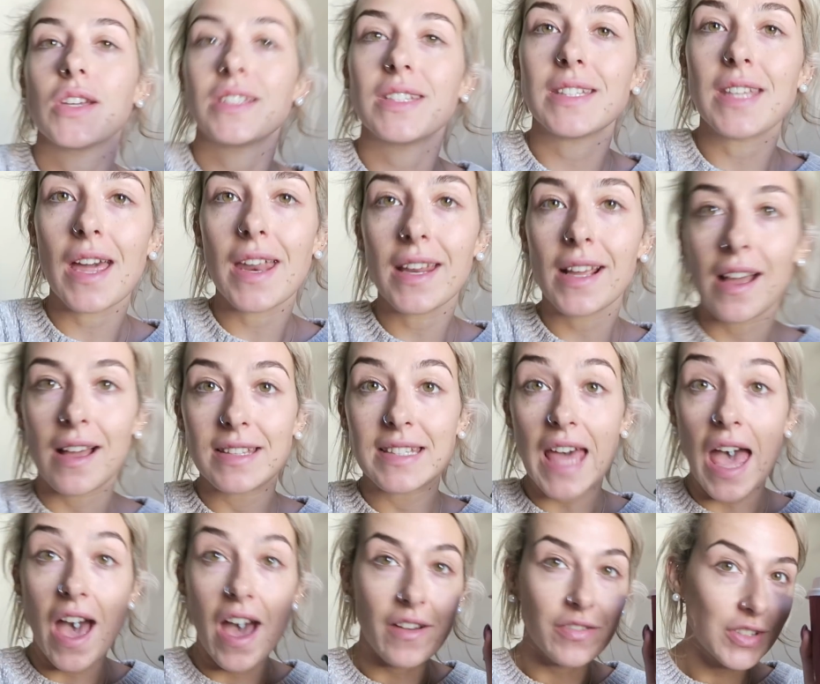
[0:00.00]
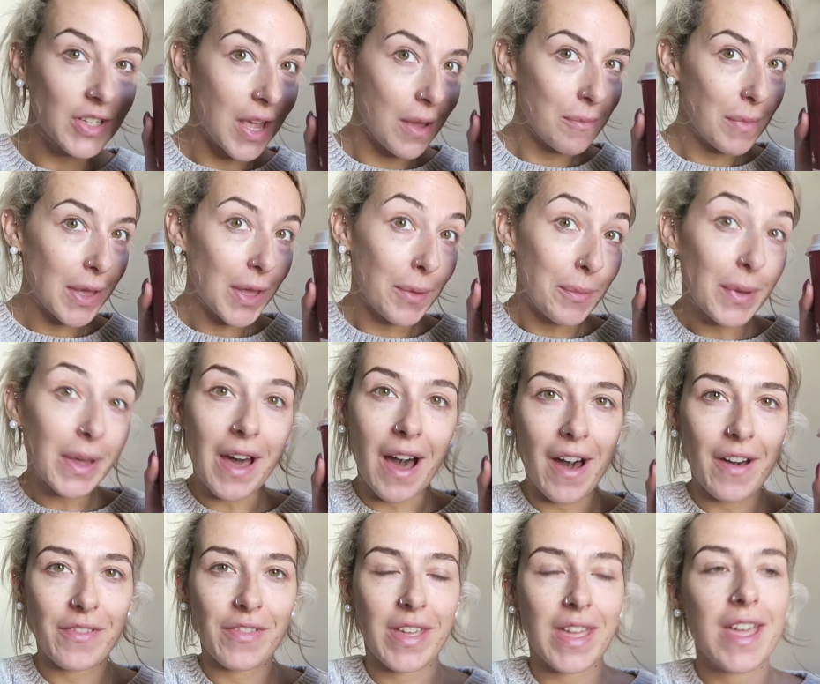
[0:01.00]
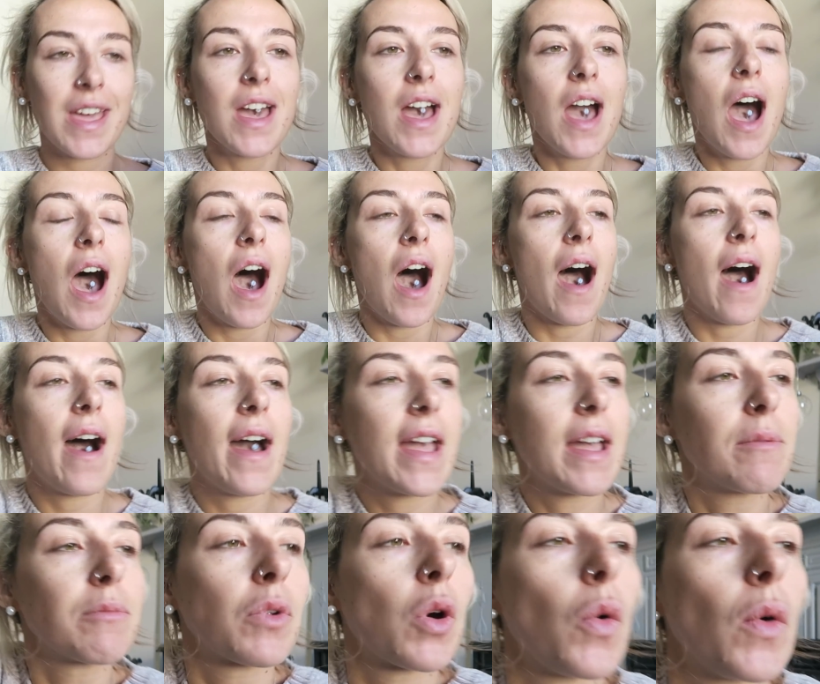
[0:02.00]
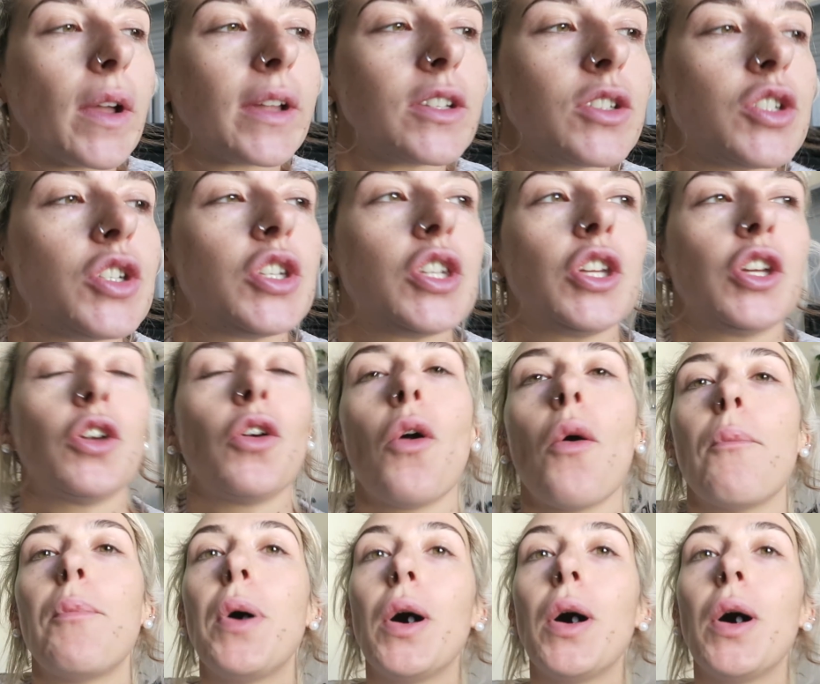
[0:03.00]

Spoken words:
So I decided, guys, after getting my cup of coffee, I am going to